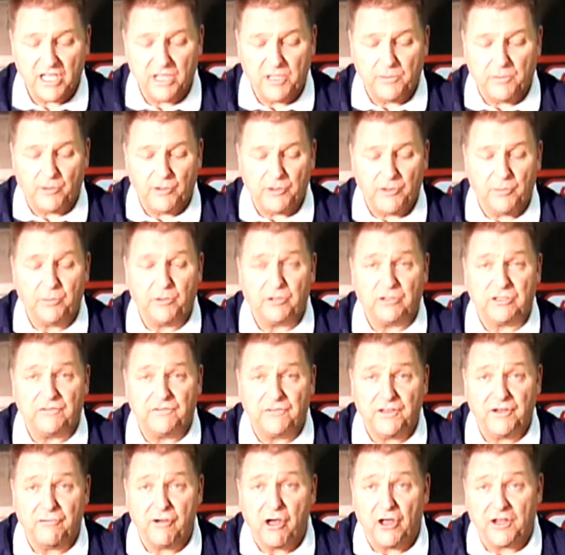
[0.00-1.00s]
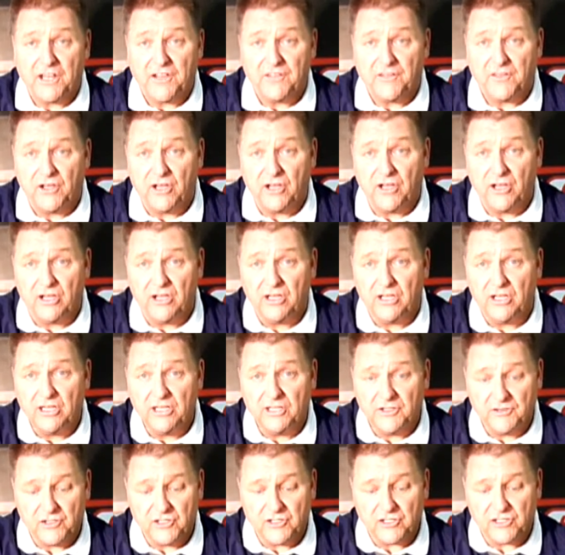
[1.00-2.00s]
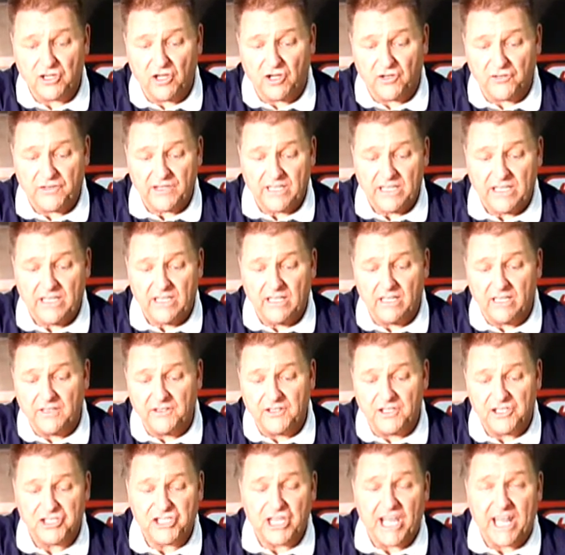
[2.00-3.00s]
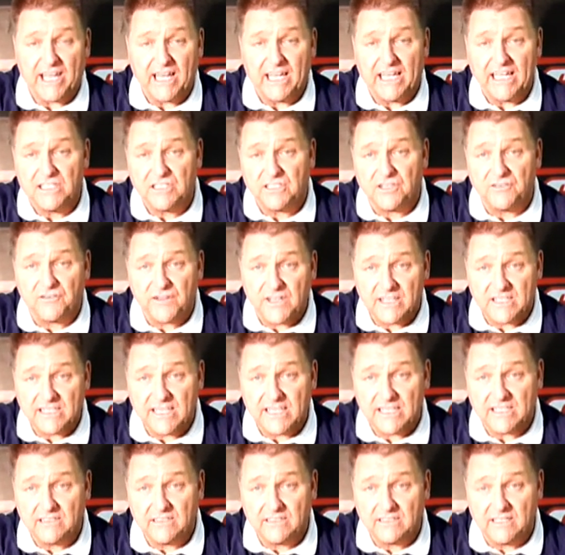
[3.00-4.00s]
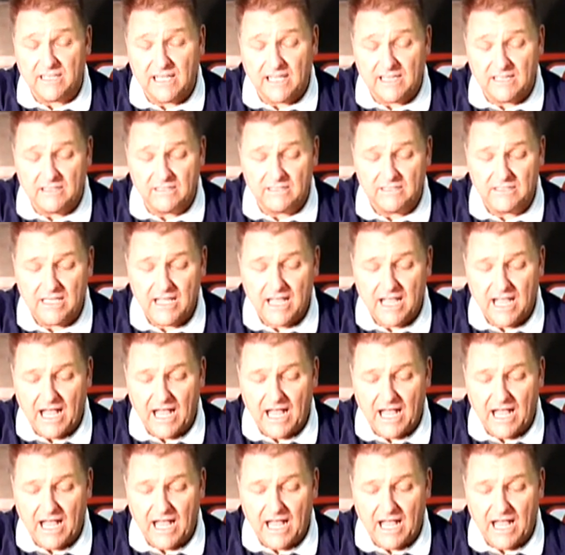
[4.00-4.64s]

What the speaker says: You put the butt of your rod in there that's got the channeling to fit it, the ginnel,